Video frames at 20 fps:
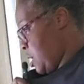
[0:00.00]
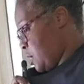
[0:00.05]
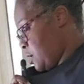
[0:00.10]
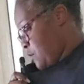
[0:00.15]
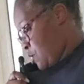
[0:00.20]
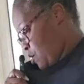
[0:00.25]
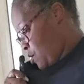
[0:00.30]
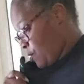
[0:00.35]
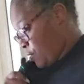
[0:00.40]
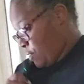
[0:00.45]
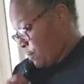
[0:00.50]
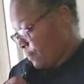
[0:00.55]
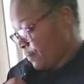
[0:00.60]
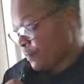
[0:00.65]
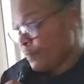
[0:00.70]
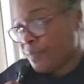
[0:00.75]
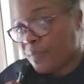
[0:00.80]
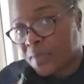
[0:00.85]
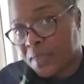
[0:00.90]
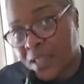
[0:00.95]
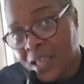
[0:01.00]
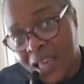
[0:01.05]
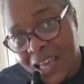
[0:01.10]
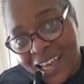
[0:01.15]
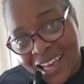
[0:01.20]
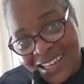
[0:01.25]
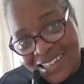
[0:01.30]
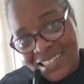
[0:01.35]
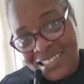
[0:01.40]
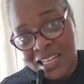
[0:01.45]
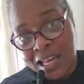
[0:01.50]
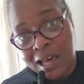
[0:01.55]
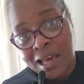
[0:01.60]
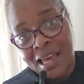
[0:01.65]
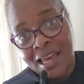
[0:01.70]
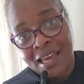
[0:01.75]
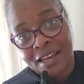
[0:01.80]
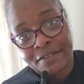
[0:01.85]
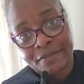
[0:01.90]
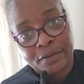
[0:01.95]
Yeah. This is how
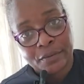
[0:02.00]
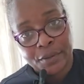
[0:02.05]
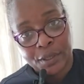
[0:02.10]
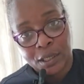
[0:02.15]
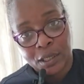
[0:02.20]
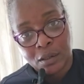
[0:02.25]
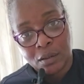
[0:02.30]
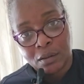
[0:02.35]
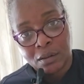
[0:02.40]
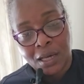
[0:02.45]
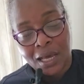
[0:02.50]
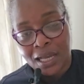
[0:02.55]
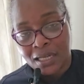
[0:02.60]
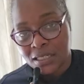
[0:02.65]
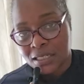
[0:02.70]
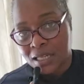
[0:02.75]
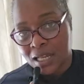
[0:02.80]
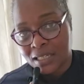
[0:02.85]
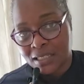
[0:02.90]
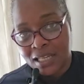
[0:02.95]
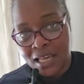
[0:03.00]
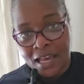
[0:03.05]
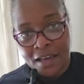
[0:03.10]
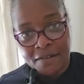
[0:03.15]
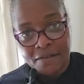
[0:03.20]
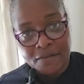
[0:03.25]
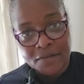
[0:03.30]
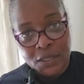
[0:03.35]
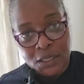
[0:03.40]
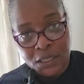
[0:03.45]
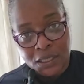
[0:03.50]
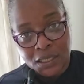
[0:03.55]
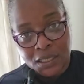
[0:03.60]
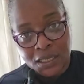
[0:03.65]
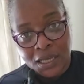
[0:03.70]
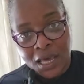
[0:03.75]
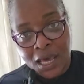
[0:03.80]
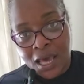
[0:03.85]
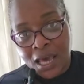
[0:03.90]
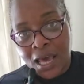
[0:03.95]
I act for real. I just like to have
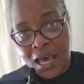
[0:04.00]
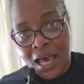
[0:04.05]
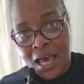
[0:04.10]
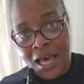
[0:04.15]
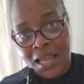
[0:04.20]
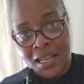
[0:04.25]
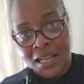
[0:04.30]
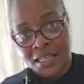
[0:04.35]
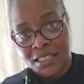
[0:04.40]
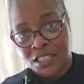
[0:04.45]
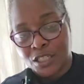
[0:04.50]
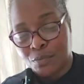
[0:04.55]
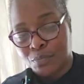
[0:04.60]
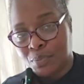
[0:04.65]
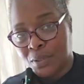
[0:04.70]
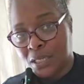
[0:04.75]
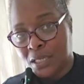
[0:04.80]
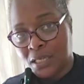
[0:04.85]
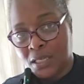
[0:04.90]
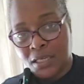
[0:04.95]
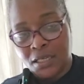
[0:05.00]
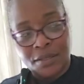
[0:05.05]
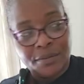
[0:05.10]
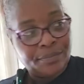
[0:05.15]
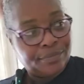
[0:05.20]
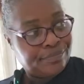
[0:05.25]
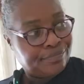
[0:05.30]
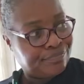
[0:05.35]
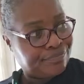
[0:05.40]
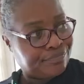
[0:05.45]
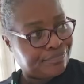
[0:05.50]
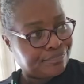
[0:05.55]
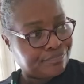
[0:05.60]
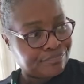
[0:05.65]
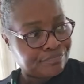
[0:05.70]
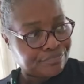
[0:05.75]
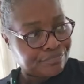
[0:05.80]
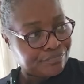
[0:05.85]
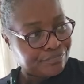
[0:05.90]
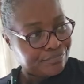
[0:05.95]
fun. I like to
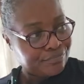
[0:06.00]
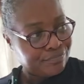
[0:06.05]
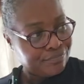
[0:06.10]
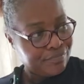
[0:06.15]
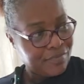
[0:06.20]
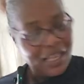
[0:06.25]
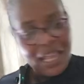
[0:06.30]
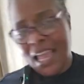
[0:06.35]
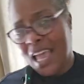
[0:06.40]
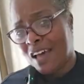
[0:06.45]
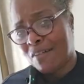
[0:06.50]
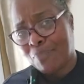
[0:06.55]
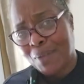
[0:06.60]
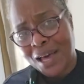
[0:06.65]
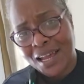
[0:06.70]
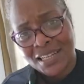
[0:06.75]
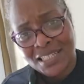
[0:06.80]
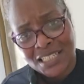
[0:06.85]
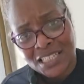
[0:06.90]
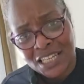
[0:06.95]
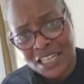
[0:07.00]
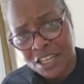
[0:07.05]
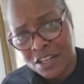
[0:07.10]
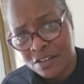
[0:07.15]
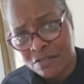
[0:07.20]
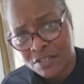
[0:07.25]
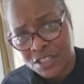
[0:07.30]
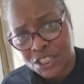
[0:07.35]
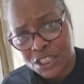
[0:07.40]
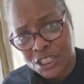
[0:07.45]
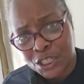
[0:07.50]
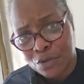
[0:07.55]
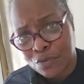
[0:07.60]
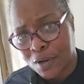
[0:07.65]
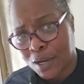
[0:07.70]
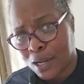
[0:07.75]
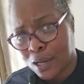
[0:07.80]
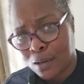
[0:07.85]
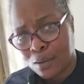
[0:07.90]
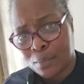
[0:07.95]
have positive energy
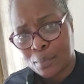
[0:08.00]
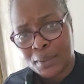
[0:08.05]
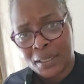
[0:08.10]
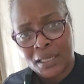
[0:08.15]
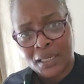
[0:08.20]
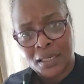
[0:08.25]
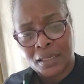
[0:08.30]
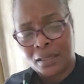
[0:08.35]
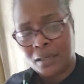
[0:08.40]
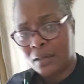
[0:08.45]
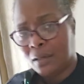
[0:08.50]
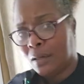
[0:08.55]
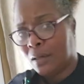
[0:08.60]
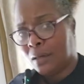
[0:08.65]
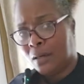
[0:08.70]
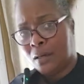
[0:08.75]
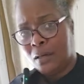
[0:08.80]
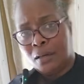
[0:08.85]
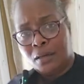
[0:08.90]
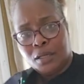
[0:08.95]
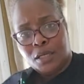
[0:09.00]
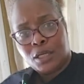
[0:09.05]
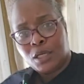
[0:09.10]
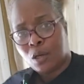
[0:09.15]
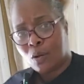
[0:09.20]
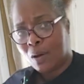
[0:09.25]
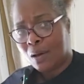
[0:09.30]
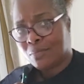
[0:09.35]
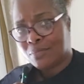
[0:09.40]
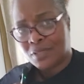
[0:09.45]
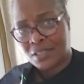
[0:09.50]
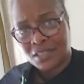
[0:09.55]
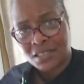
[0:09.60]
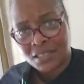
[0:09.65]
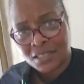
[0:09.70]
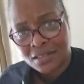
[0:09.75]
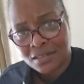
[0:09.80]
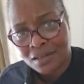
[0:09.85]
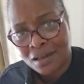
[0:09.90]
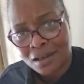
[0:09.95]
around me. I'm
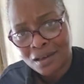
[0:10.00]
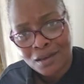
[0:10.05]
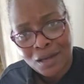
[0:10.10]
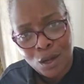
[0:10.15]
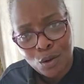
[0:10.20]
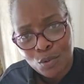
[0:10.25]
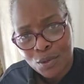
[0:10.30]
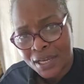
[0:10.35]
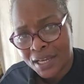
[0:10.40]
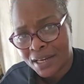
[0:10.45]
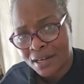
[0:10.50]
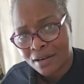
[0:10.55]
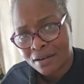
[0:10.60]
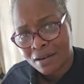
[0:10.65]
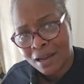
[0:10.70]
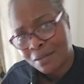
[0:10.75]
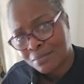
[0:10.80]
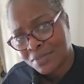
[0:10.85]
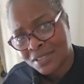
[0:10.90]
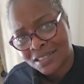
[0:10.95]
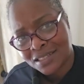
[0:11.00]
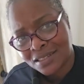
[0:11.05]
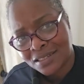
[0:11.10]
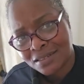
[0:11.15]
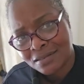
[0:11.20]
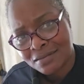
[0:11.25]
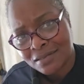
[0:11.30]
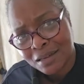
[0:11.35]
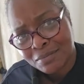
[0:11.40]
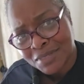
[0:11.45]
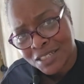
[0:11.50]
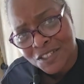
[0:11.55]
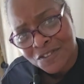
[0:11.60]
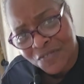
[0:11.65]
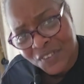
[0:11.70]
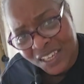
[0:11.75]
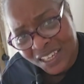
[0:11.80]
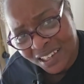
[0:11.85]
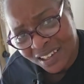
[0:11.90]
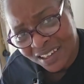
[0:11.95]
just a go-getter. I'm just
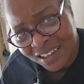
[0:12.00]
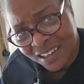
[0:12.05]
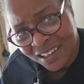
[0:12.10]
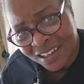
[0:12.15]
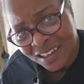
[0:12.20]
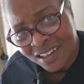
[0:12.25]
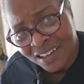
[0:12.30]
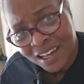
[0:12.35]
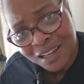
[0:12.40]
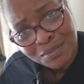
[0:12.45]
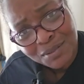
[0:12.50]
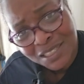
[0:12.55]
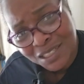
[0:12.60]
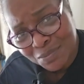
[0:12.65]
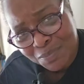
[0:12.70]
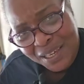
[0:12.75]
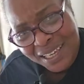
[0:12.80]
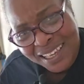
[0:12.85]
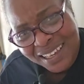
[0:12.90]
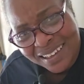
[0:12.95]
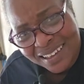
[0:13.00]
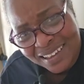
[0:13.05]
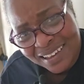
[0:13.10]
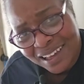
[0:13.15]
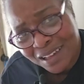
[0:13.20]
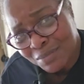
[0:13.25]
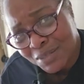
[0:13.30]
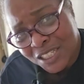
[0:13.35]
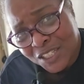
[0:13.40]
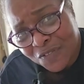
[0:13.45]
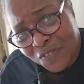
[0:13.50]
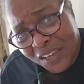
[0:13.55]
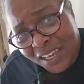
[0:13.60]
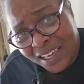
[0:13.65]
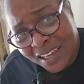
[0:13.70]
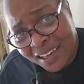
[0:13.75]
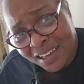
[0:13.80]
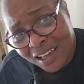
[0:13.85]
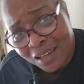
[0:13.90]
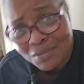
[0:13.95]
Fee. I'm just me. I'm just
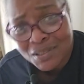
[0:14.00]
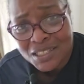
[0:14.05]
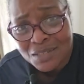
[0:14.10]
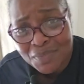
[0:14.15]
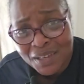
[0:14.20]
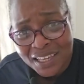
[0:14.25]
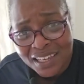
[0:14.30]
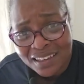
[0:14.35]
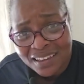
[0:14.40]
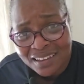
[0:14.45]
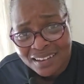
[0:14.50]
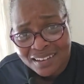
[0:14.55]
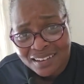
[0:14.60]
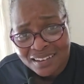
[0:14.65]
Fee. I'm just me.